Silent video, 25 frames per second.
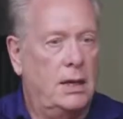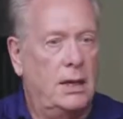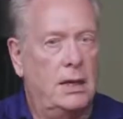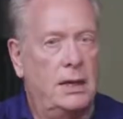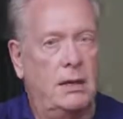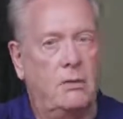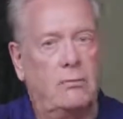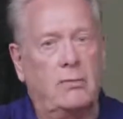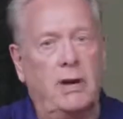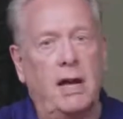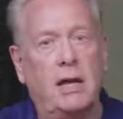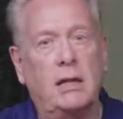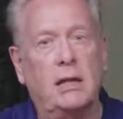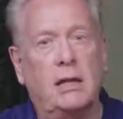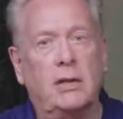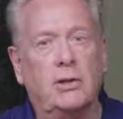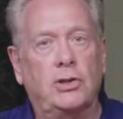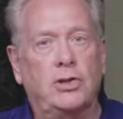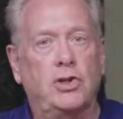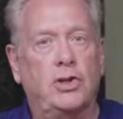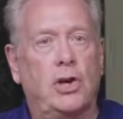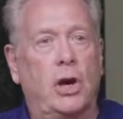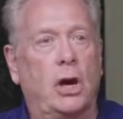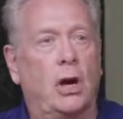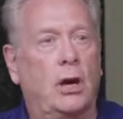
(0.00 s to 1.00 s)
In a regular
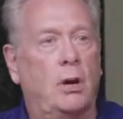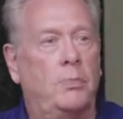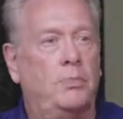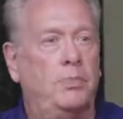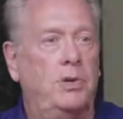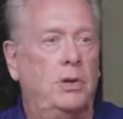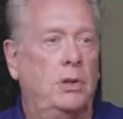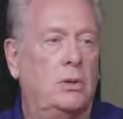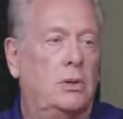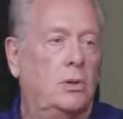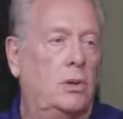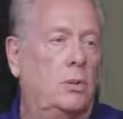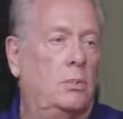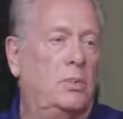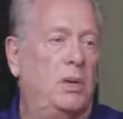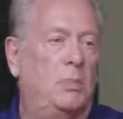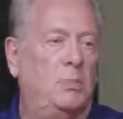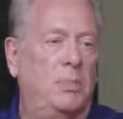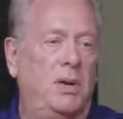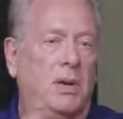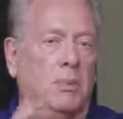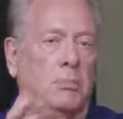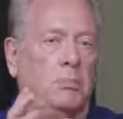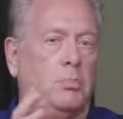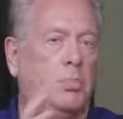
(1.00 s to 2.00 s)
job, you're normally
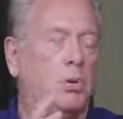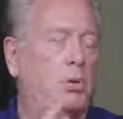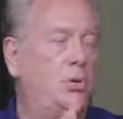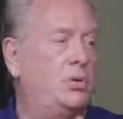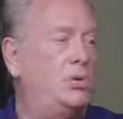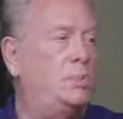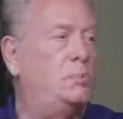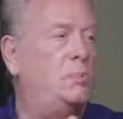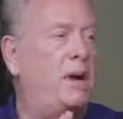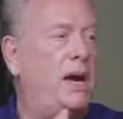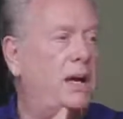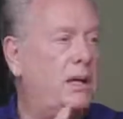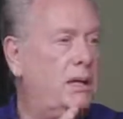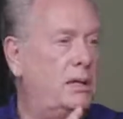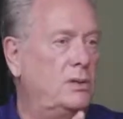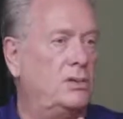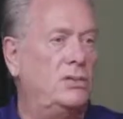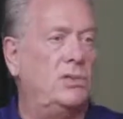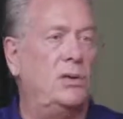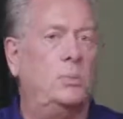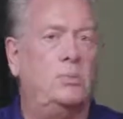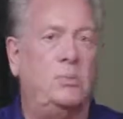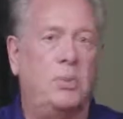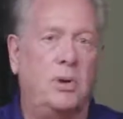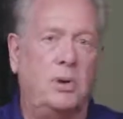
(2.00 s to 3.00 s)
being pushed back
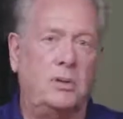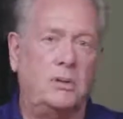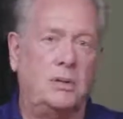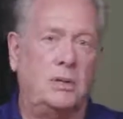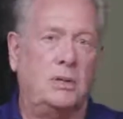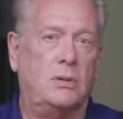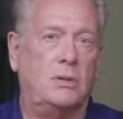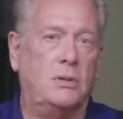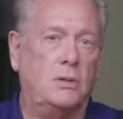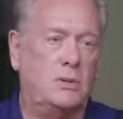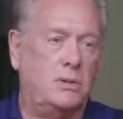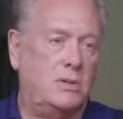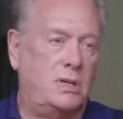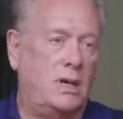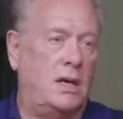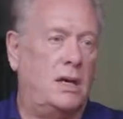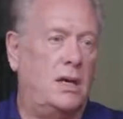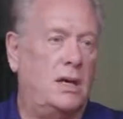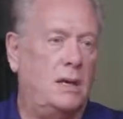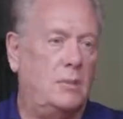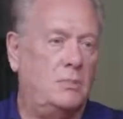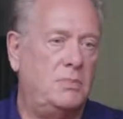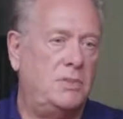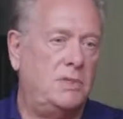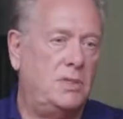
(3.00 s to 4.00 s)
into your box at all
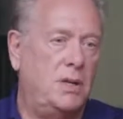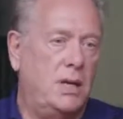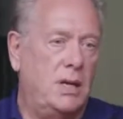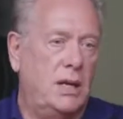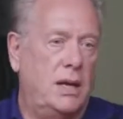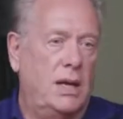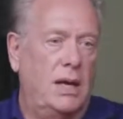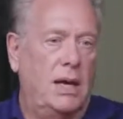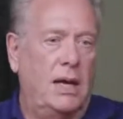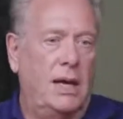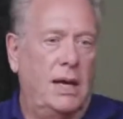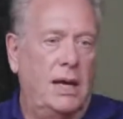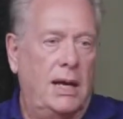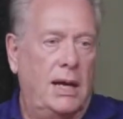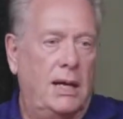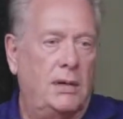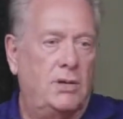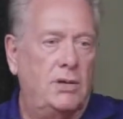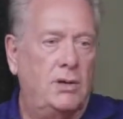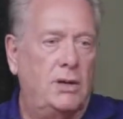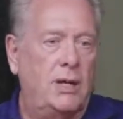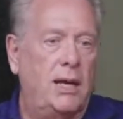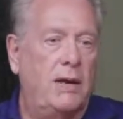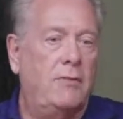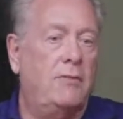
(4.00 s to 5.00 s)
times,
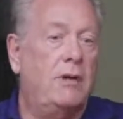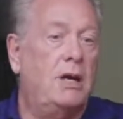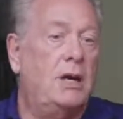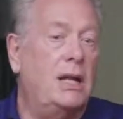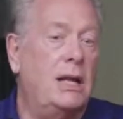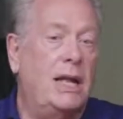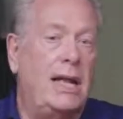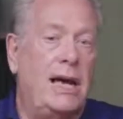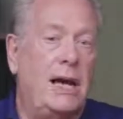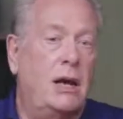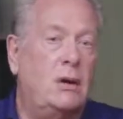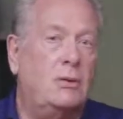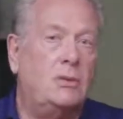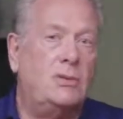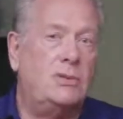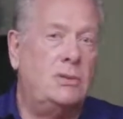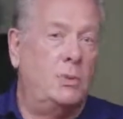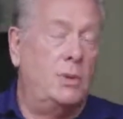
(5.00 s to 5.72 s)
and you're never allowed